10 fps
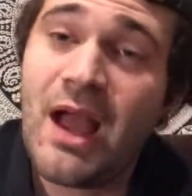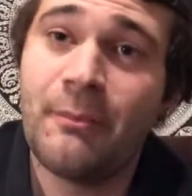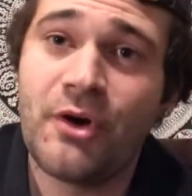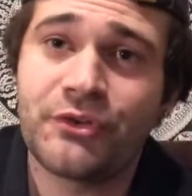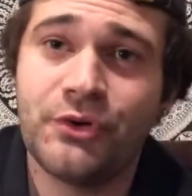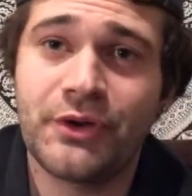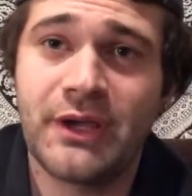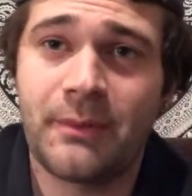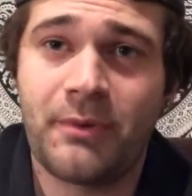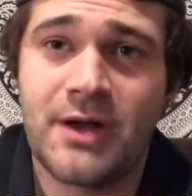I'm also
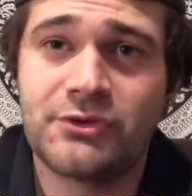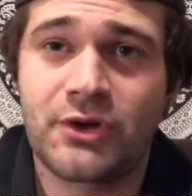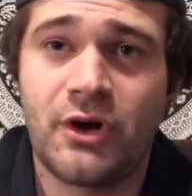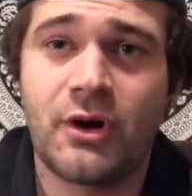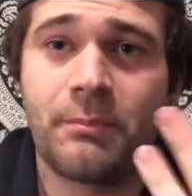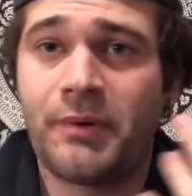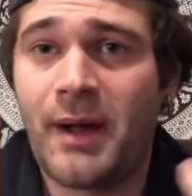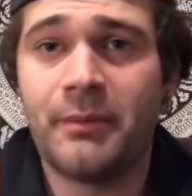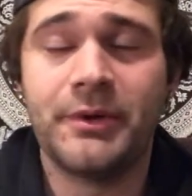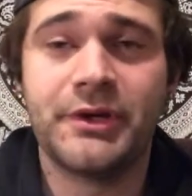looking at a project car,
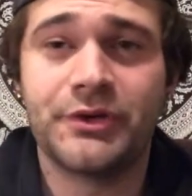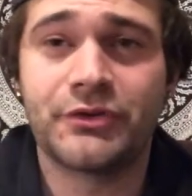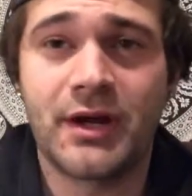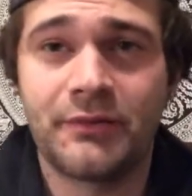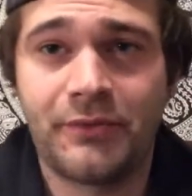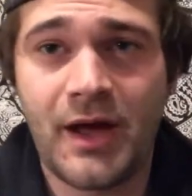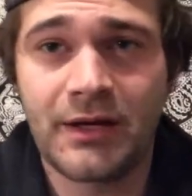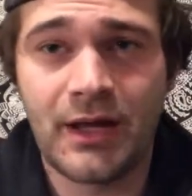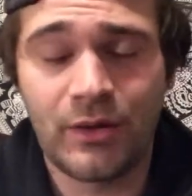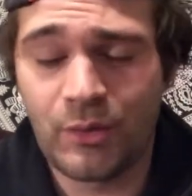probably going to try to
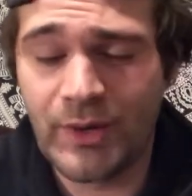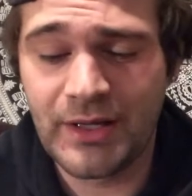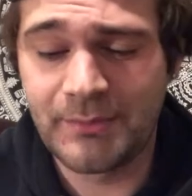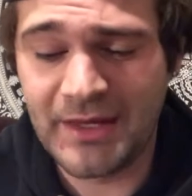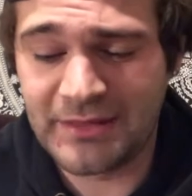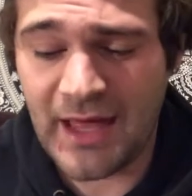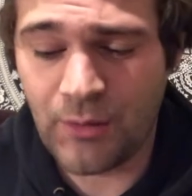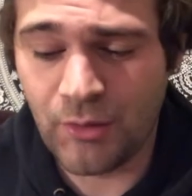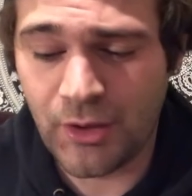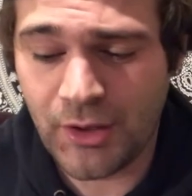find out a way to make
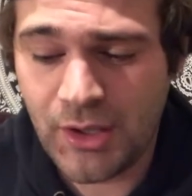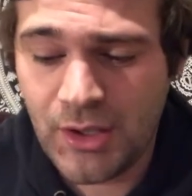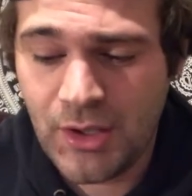that work,